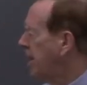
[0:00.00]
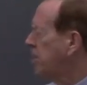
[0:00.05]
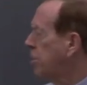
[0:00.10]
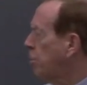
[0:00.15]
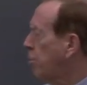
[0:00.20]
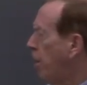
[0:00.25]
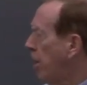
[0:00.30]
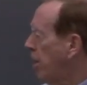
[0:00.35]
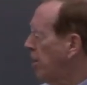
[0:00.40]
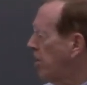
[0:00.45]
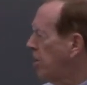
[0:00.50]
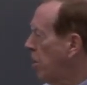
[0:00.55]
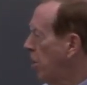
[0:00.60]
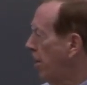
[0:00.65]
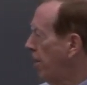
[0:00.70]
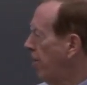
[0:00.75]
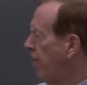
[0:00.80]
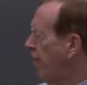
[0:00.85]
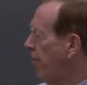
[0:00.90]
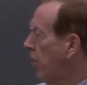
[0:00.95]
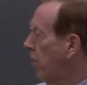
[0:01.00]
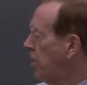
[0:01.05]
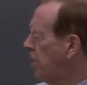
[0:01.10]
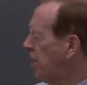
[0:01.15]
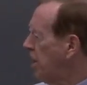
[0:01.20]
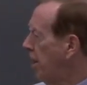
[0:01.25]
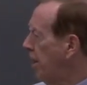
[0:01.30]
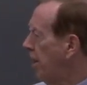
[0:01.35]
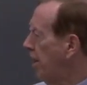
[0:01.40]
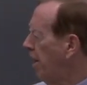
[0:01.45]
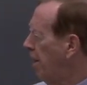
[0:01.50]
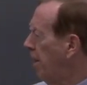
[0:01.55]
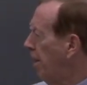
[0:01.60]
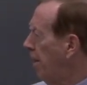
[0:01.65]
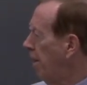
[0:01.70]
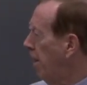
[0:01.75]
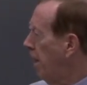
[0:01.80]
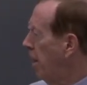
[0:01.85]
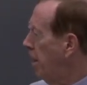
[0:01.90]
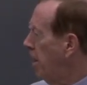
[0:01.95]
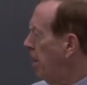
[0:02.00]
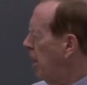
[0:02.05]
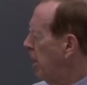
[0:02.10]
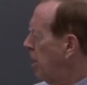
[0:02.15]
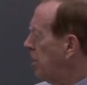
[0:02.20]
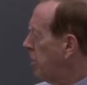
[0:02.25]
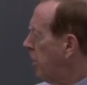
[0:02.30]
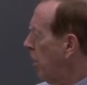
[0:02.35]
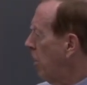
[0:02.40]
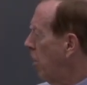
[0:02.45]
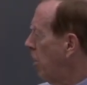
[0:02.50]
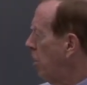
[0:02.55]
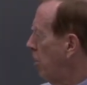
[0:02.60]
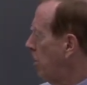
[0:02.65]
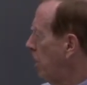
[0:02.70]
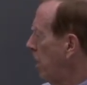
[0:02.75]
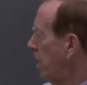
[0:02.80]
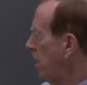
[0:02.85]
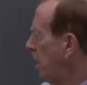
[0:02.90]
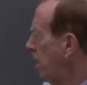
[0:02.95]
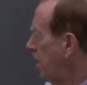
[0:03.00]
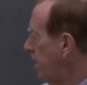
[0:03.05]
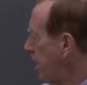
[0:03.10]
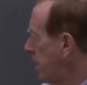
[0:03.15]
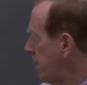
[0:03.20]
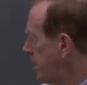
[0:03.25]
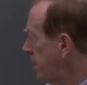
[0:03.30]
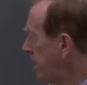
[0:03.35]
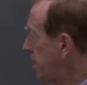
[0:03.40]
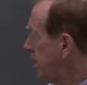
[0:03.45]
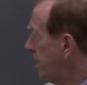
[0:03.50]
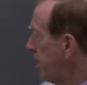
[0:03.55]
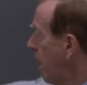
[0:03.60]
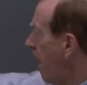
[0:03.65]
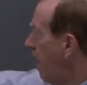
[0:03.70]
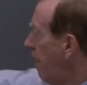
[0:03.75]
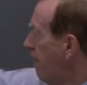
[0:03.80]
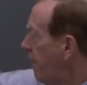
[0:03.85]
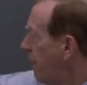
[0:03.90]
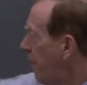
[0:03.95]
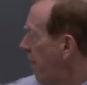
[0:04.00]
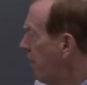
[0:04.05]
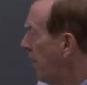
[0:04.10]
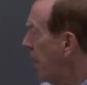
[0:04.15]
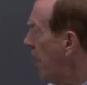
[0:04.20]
x squared term first. So distance up from